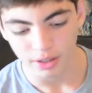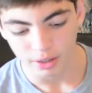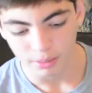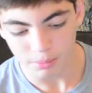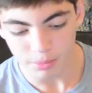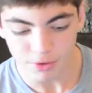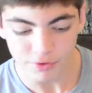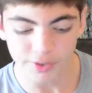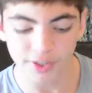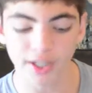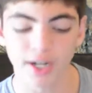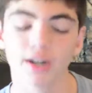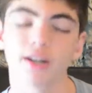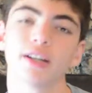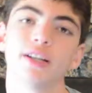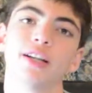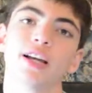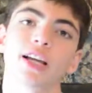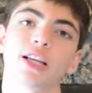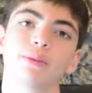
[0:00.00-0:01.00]
moving on to
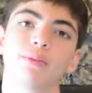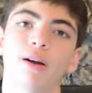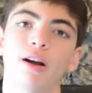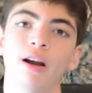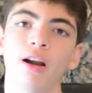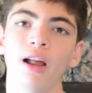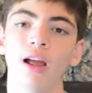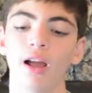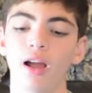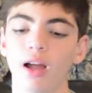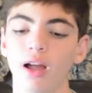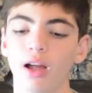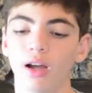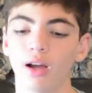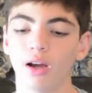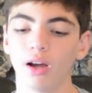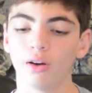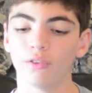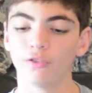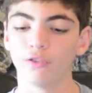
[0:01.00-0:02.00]
the next part,
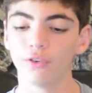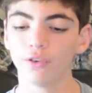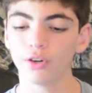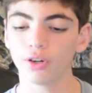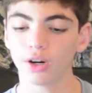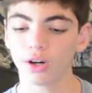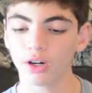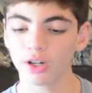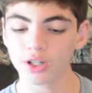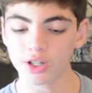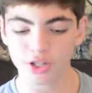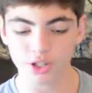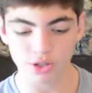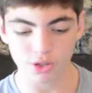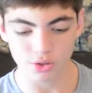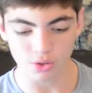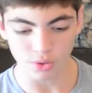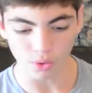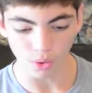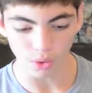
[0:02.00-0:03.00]
for our
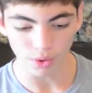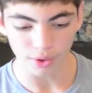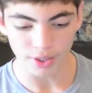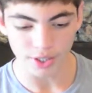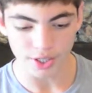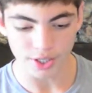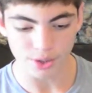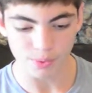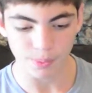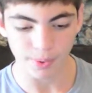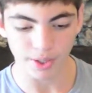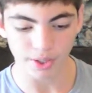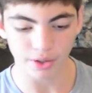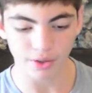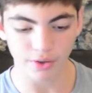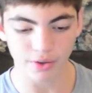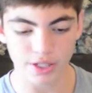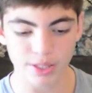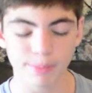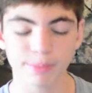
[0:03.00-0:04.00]
storage, we are
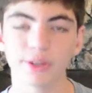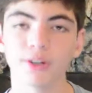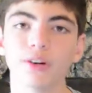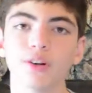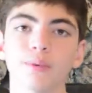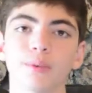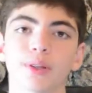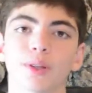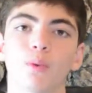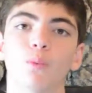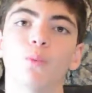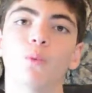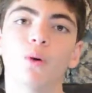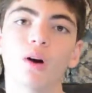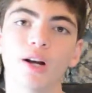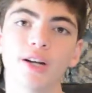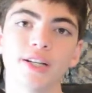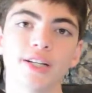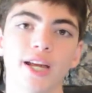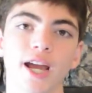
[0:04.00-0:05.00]
going to be going with a
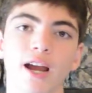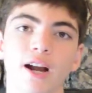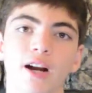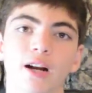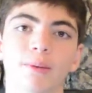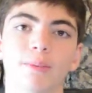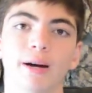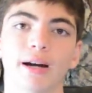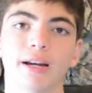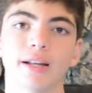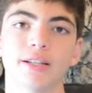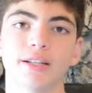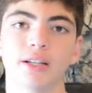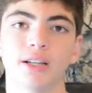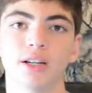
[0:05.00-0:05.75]
1 terabyte